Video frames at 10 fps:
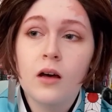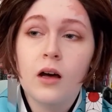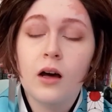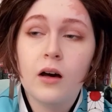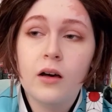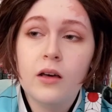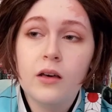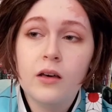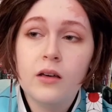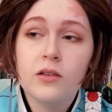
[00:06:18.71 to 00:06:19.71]

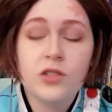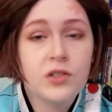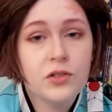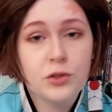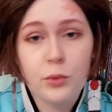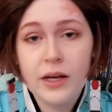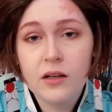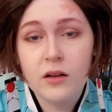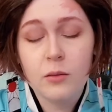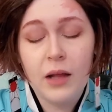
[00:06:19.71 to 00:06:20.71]
I just used
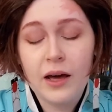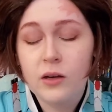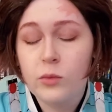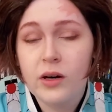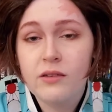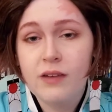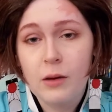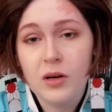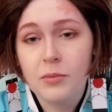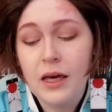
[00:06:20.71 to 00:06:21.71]
regular black and white
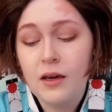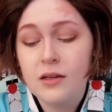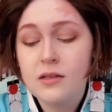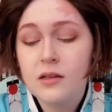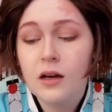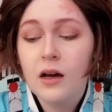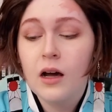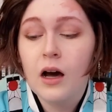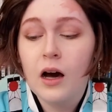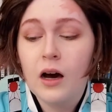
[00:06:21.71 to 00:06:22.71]
fabric paint.
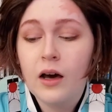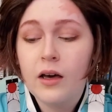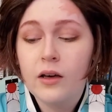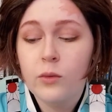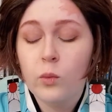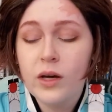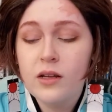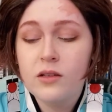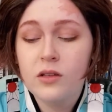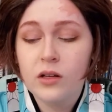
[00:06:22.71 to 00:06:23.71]
I went
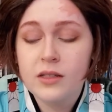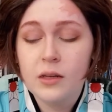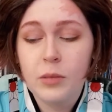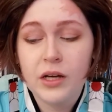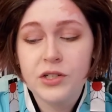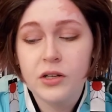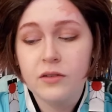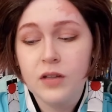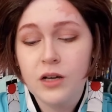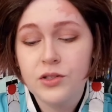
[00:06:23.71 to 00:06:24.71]
and looked at a picture of
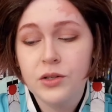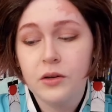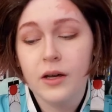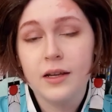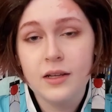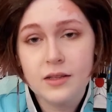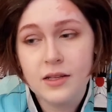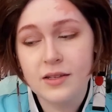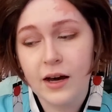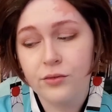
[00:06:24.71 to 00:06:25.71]
Tanjiro in
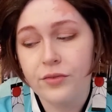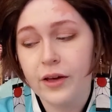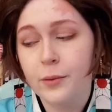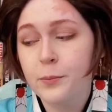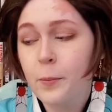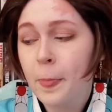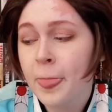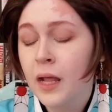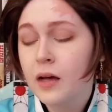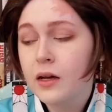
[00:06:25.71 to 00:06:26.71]
this outfit,
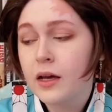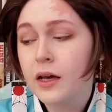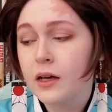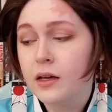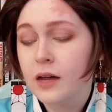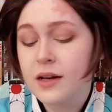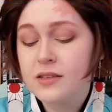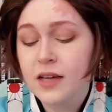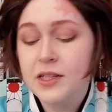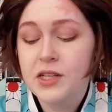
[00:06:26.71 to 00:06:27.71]
and I
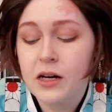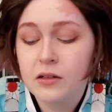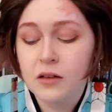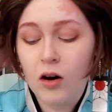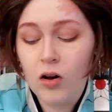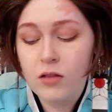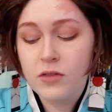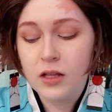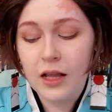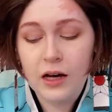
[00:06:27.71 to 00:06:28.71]
sketched out all of the
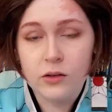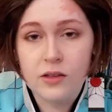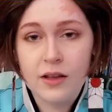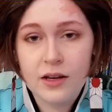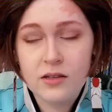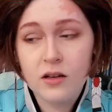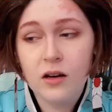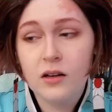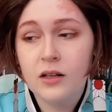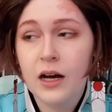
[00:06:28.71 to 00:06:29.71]
clouds that I
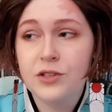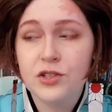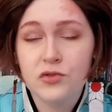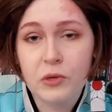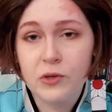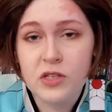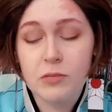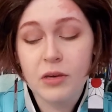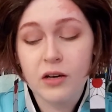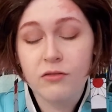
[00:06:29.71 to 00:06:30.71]
saw. I just chose to
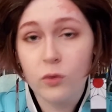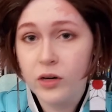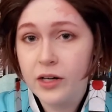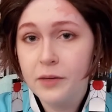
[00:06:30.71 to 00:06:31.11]
pick 4